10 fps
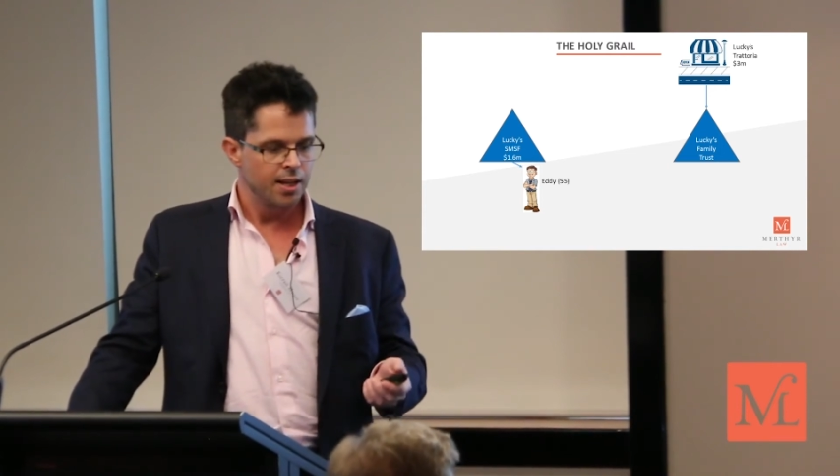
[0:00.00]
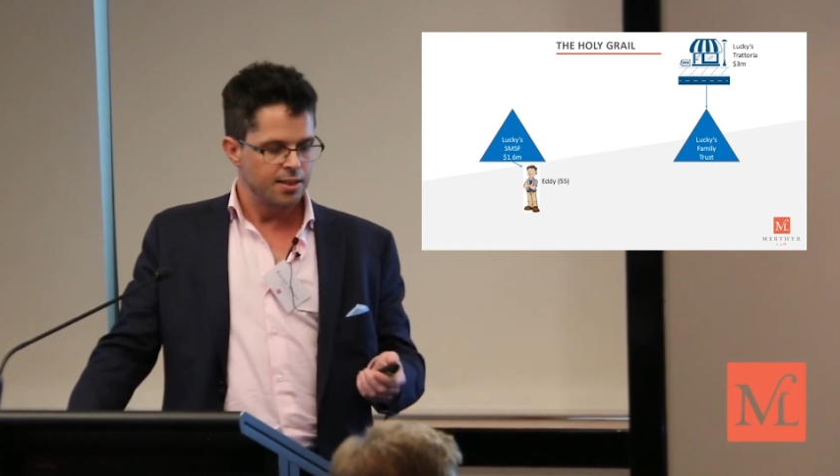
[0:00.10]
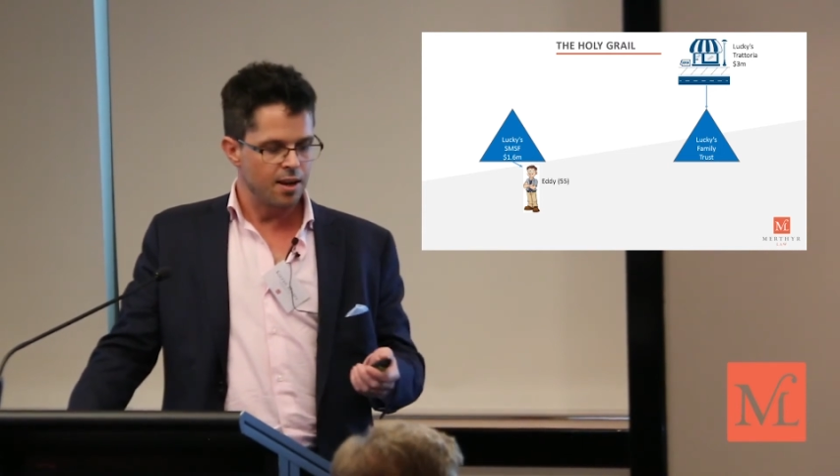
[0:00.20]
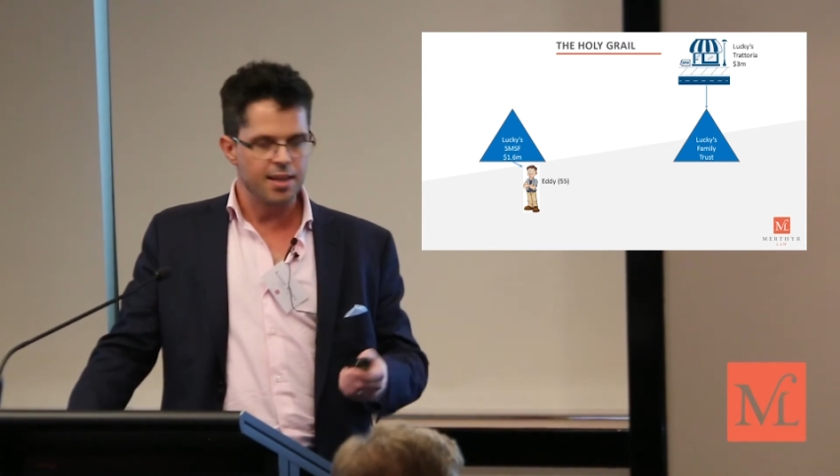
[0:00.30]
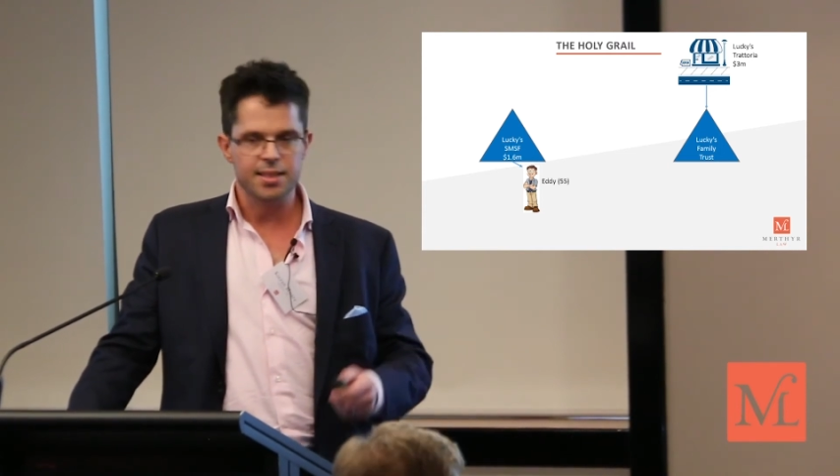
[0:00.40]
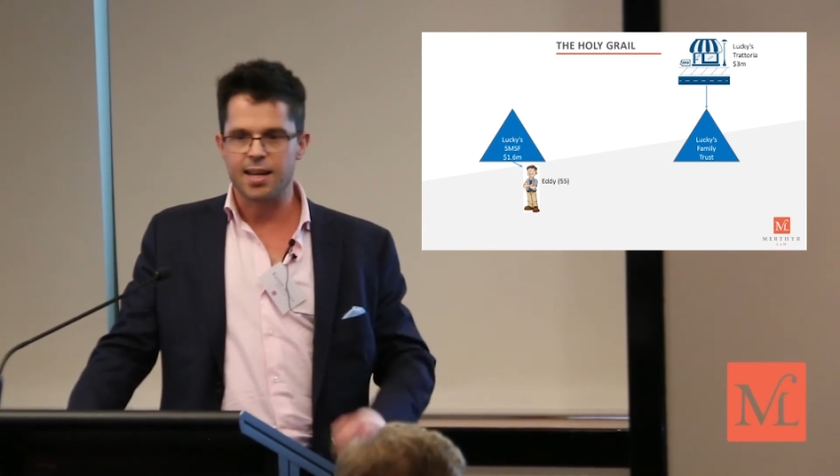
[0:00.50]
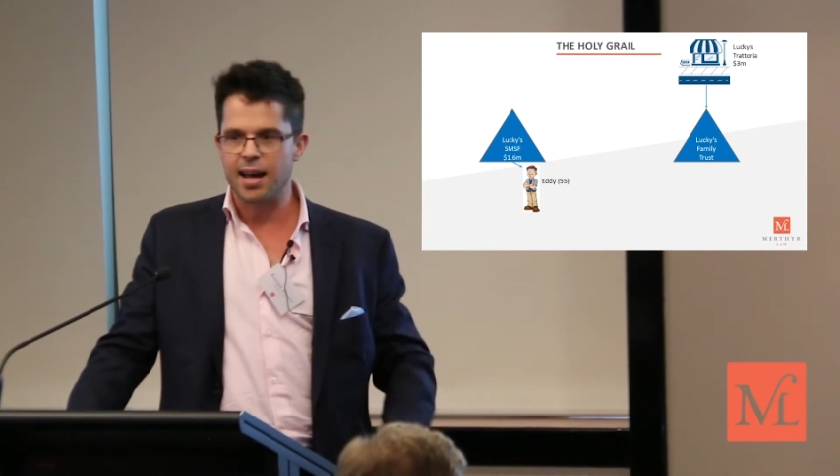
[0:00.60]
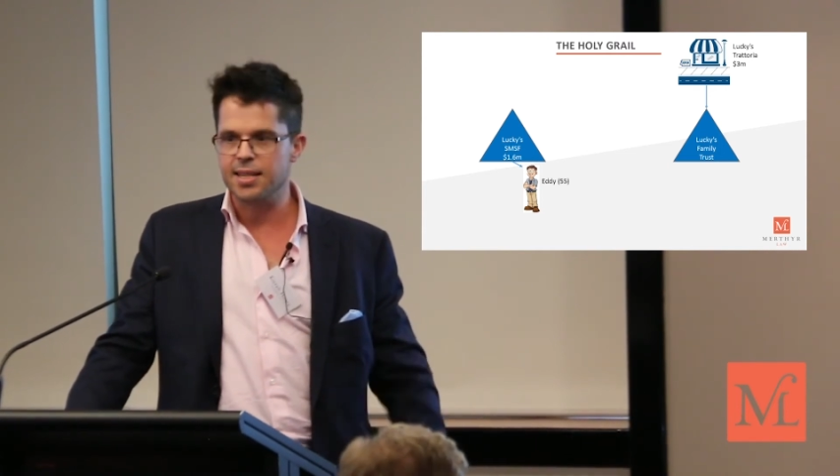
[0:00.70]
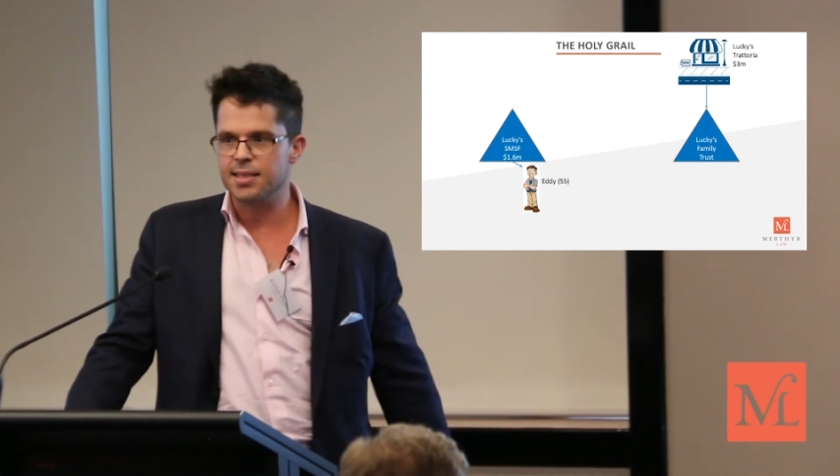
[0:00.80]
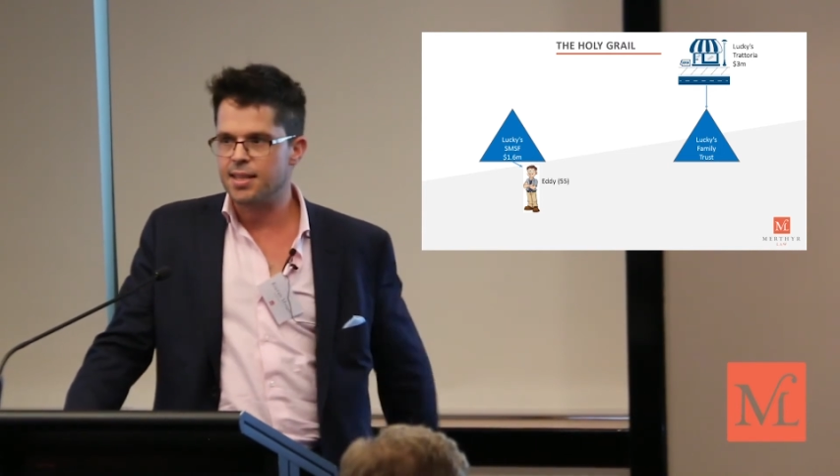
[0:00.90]
So in this
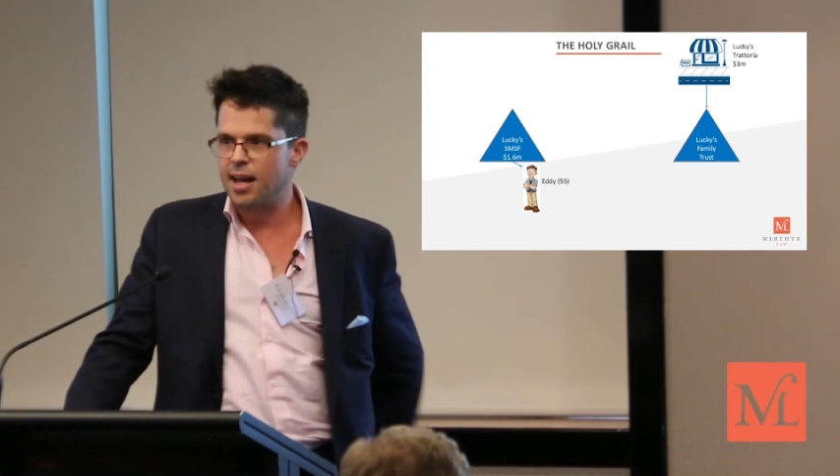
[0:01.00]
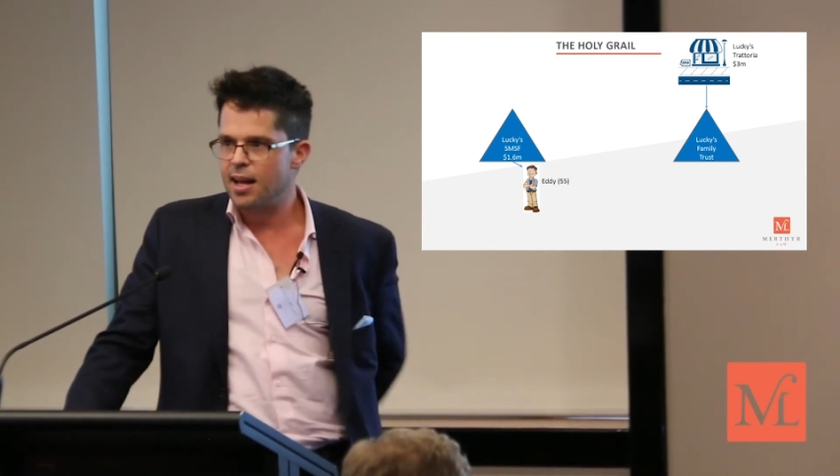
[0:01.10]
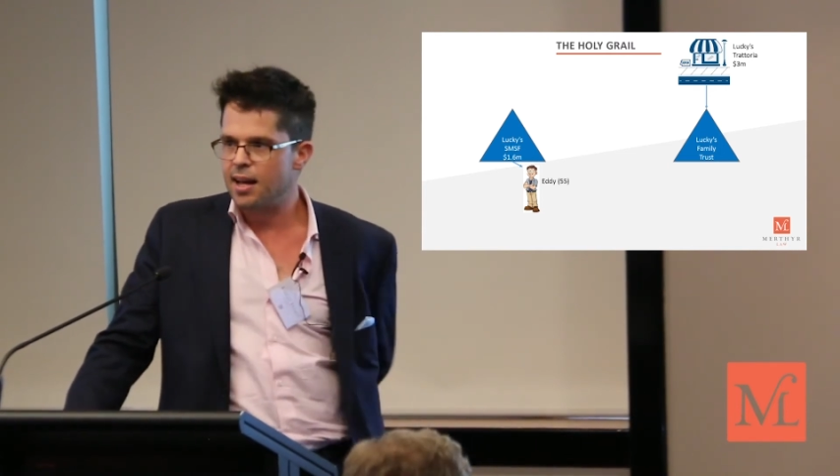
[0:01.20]
case,